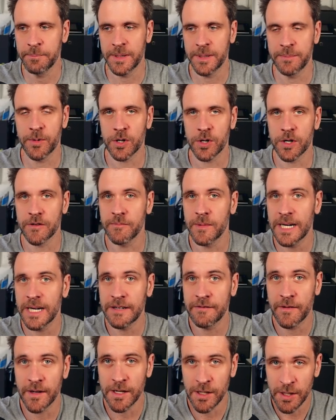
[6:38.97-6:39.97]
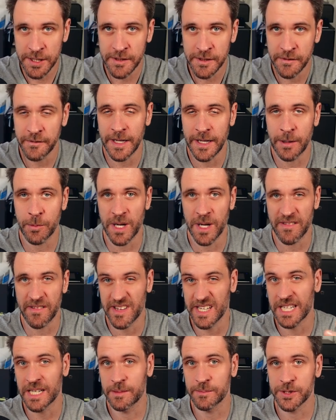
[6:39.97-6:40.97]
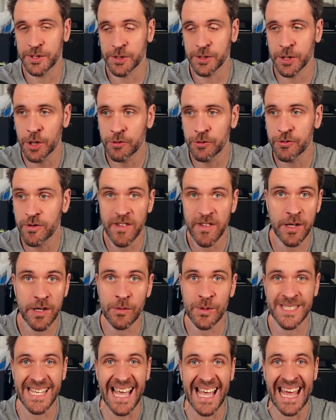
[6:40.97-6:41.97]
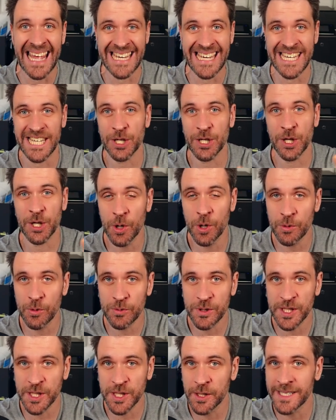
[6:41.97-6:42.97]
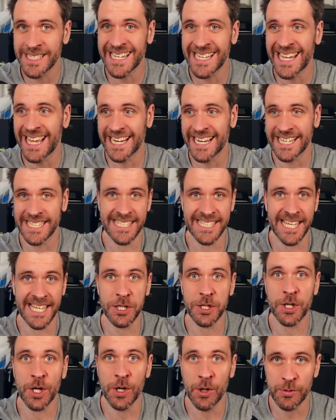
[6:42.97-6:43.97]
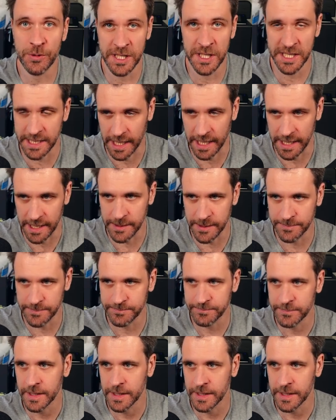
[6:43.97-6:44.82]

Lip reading: but more of my philosophy whenever it comes to code reviews and code syntax/code style.